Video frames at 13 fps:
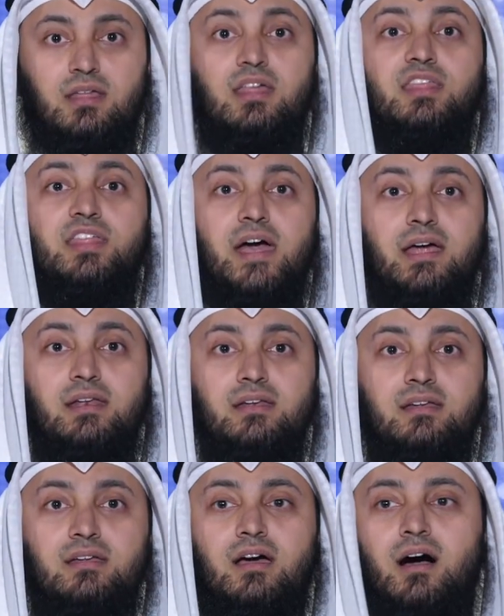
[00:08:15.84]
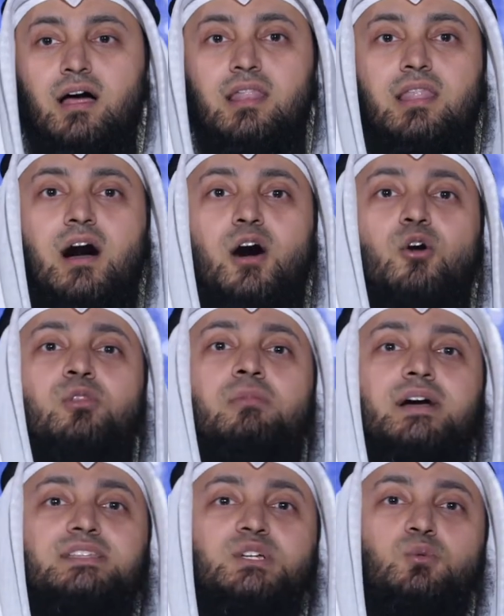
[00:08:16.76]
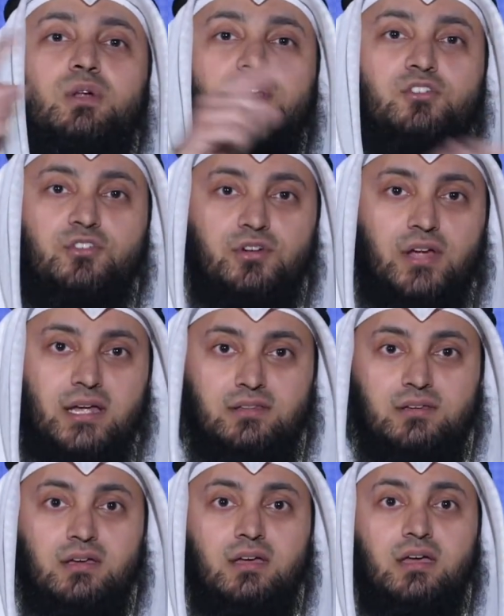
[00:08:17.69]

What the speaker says: Then Allah Almighty will create